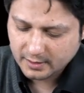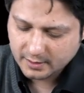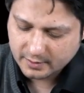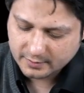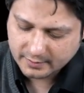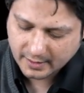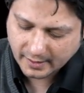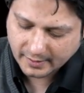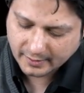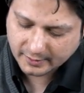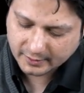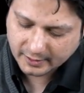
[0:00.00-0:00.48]

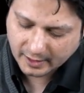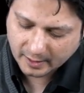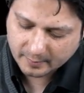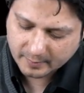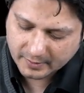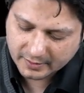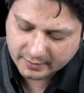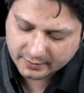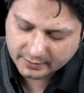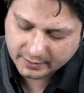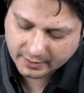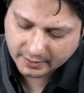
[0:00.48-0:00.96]
then it can
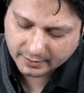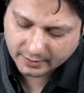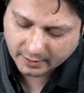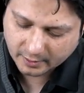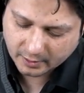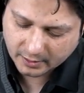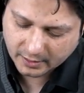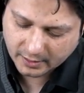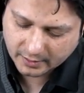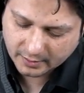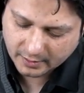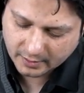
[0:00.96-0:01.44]
be treated
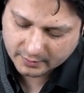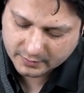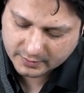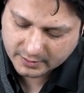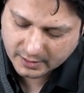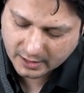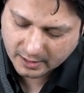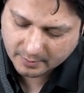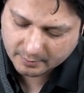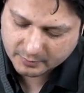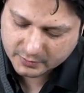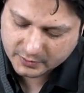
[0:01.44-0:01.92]
in a
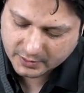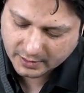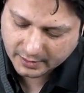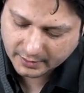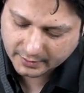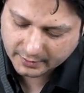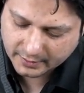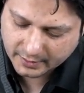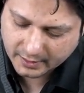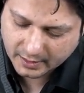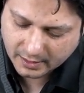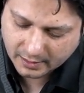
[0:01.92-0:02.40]
same
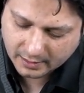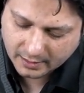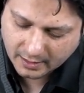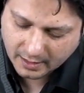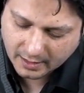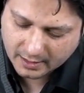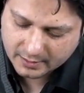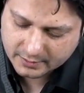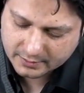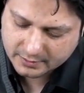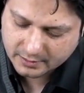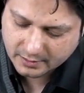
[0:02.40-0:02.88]
cylindrical
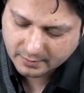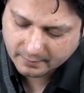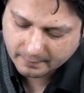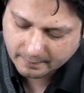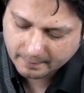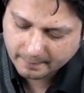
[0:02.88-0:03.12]
cast.